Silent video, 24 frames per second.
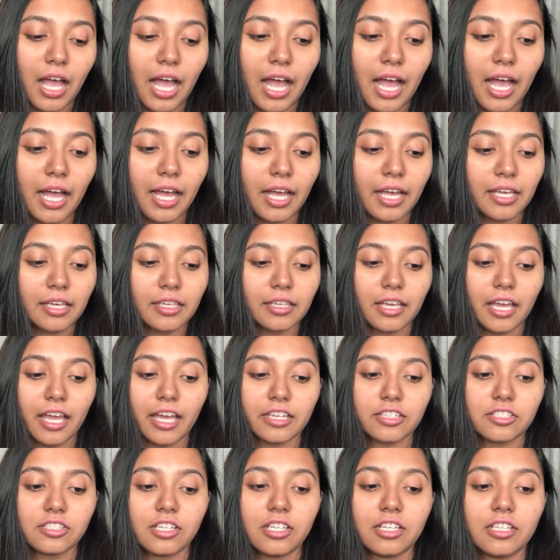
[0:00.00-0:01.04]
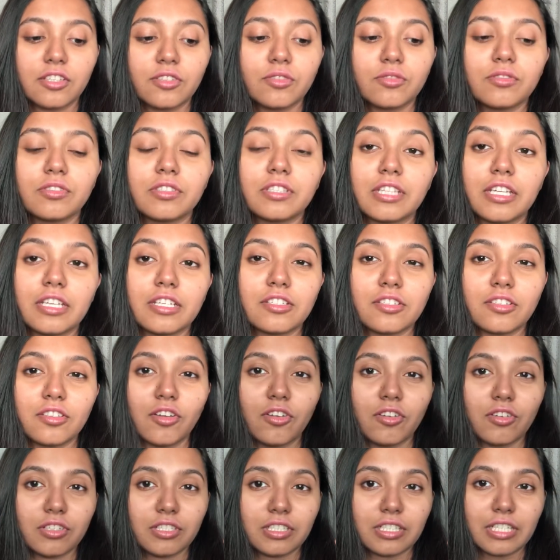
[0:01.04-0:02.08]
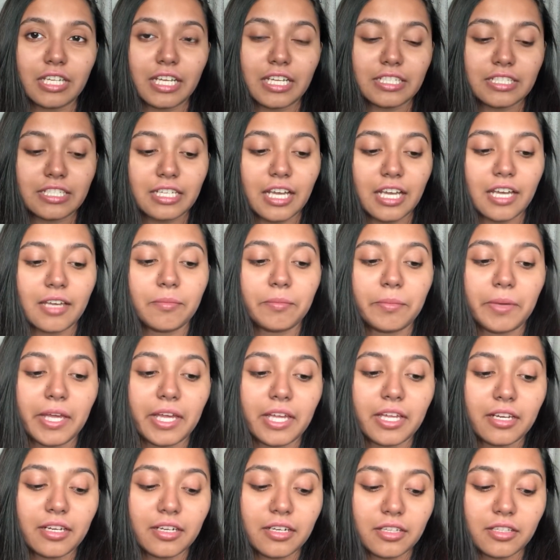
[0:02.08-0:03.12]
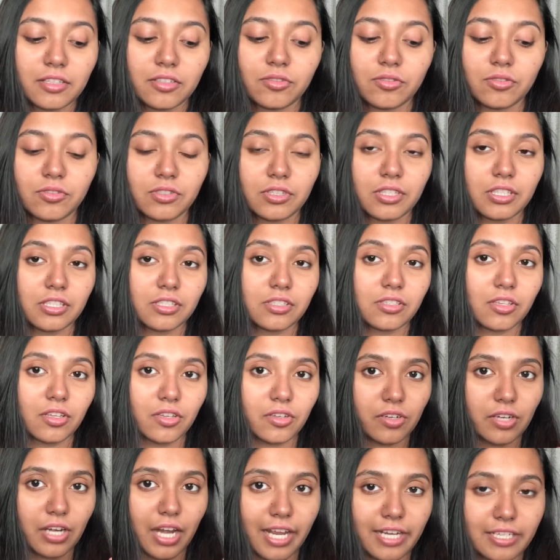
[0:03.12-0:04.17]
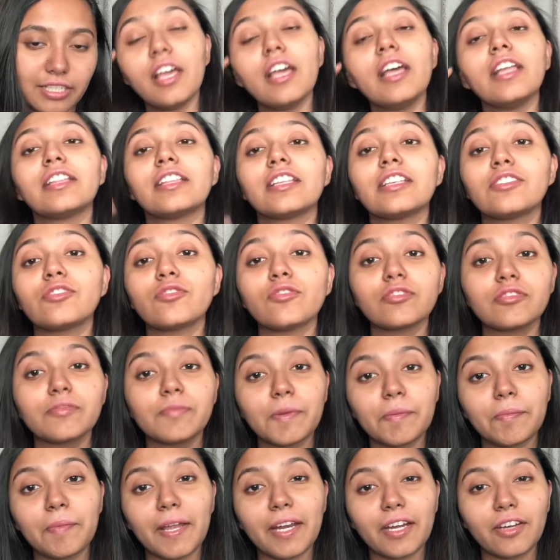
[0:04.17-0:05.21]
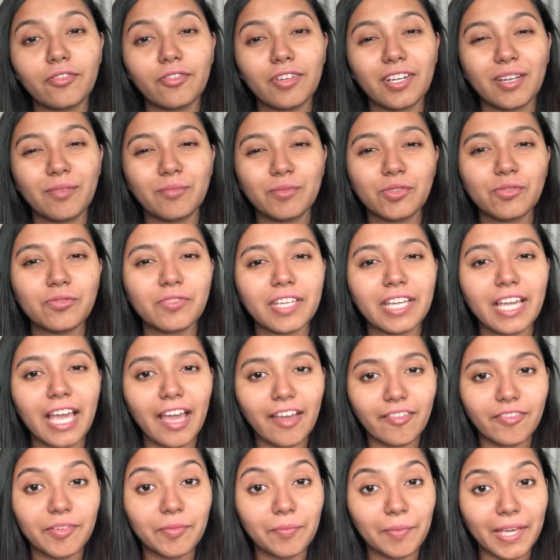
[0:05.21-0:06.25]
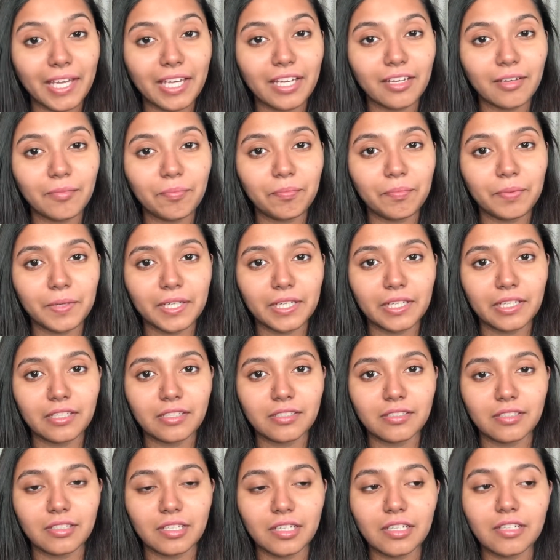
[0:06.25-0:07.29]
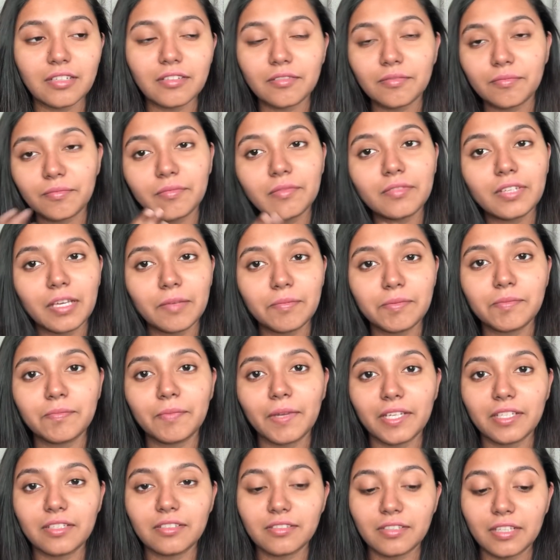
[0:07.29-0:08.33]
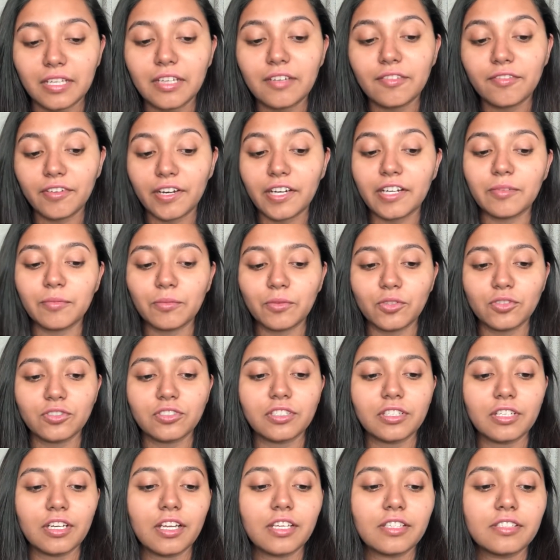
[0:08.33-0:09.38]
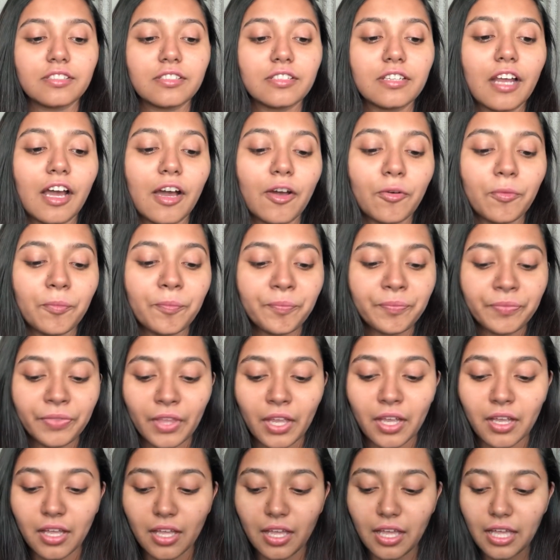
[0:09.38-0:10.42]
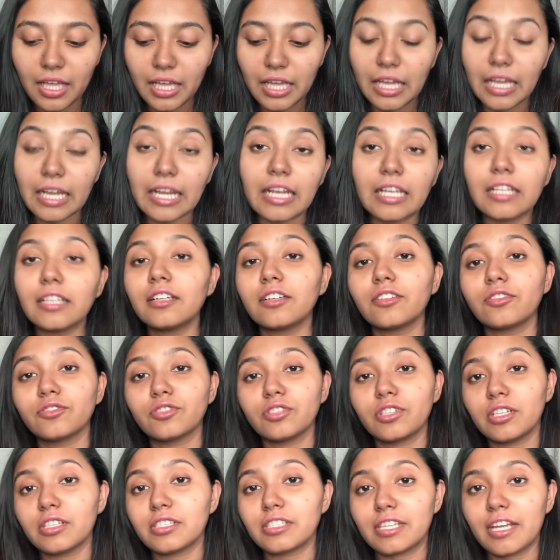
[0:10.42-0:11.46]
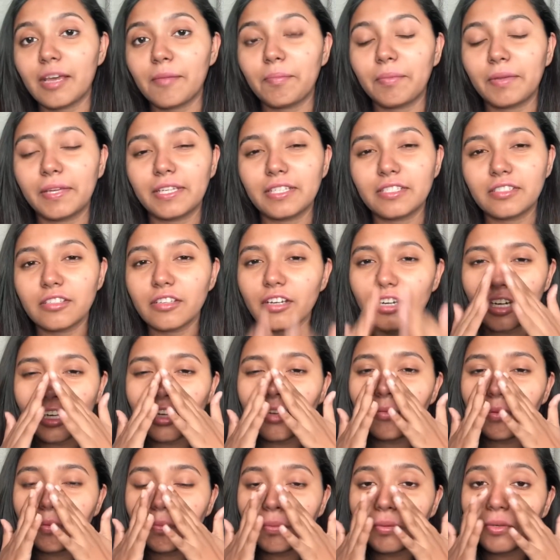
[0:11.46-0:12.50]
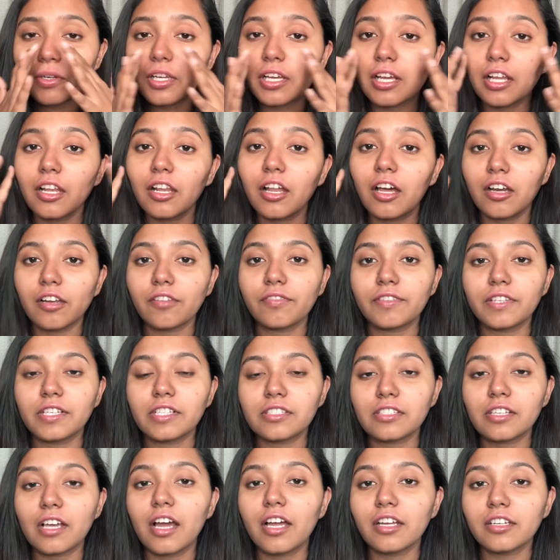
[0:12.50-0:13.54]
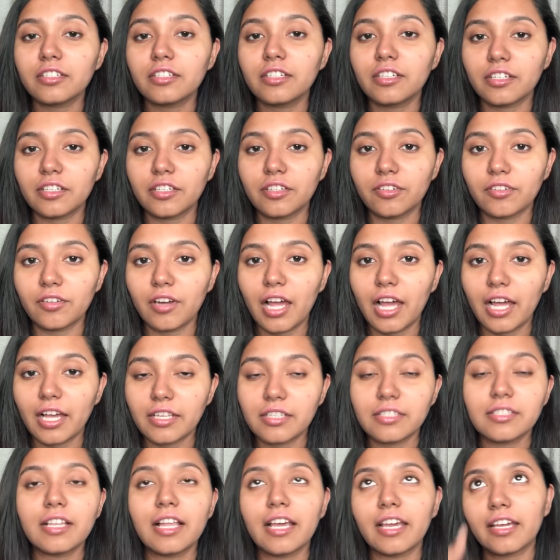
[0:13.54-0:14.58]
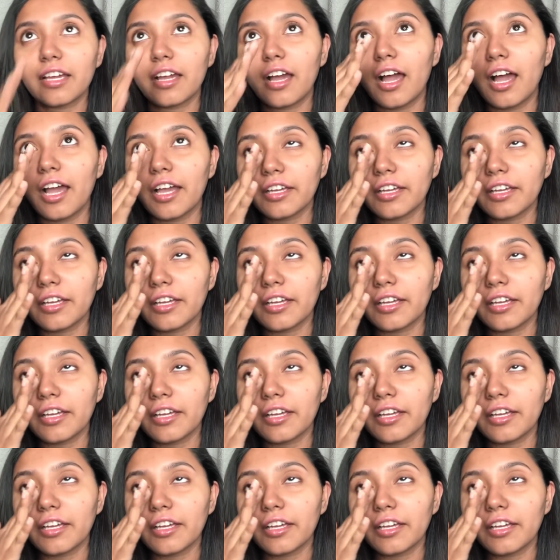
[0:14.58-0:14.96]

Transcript: I actually use this on daytime and I use this on night. This suits me better when I'm doing heavy makeup because it keeps my skin very moisturized. Now another crucial step is you're gonna be putting a lot of things under your eyes, like